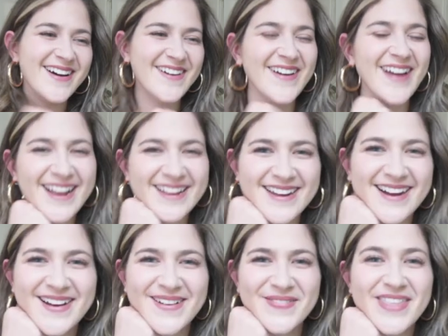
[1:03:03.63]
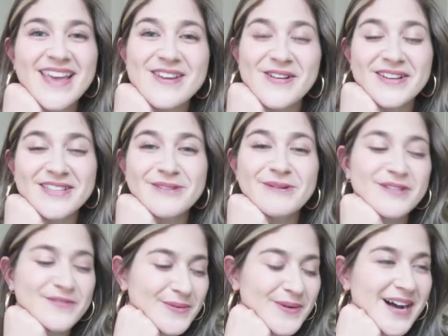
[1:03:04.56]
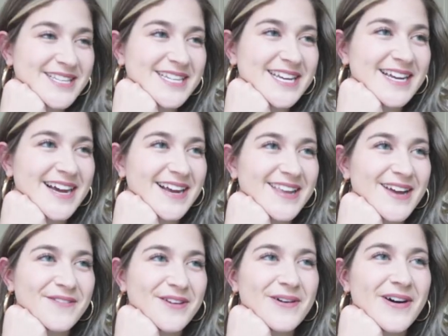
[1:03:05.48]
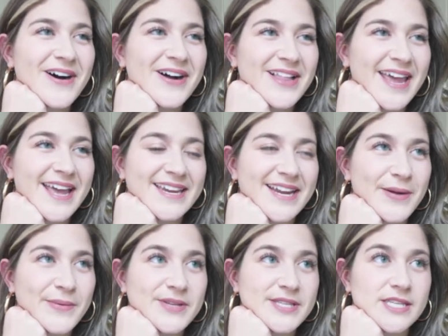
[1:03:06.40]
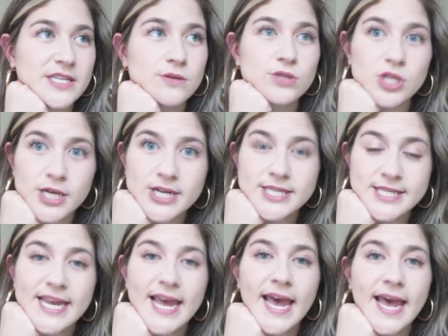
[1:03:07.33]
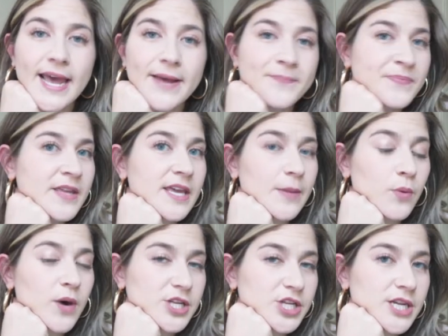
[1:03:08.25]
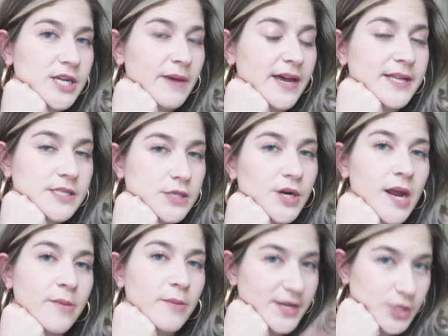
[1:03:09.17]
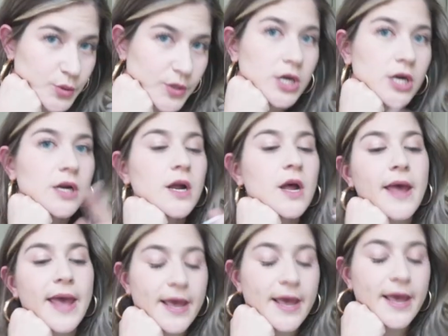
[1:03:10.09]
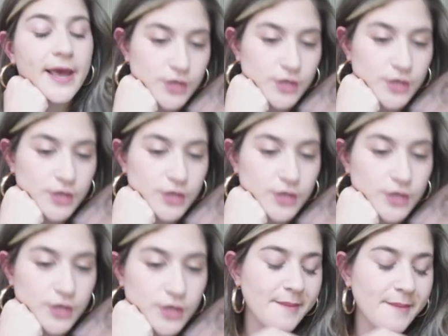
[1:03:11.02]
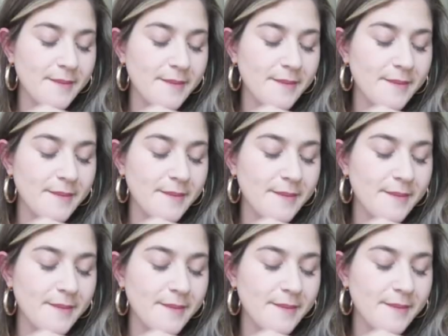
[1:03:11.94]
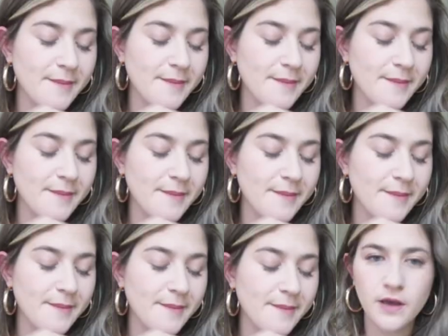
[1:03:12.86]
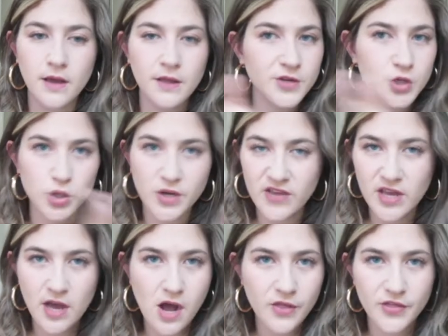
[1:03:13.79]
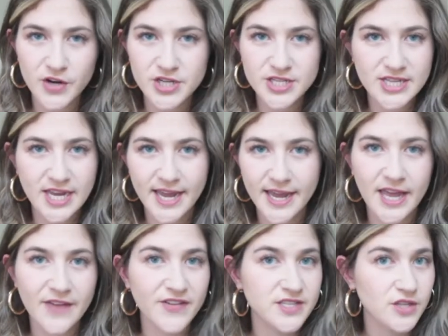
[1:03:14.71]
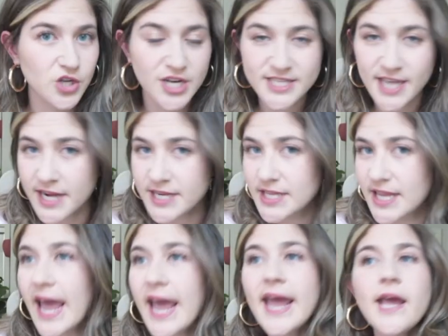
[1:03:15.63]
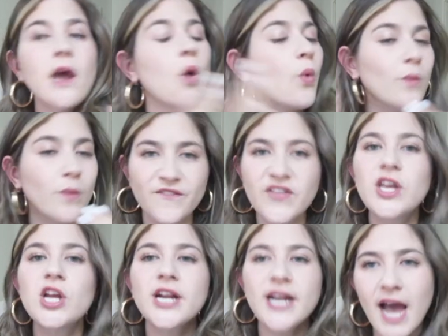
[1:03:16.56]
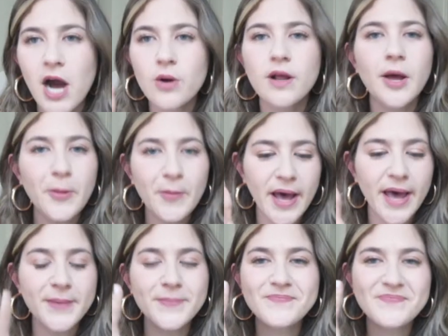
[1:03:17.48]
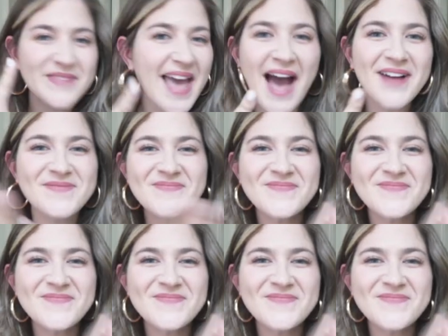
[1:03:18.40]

All right. Thank you guys so much for watching. I love you all, and I will see you Thursday. Keep watching my Instagram and my Twitter and YouTube. I'm going to be promoting the trivia on Thursday. If it's a 30-second delay, we will figure it out. But, yeah,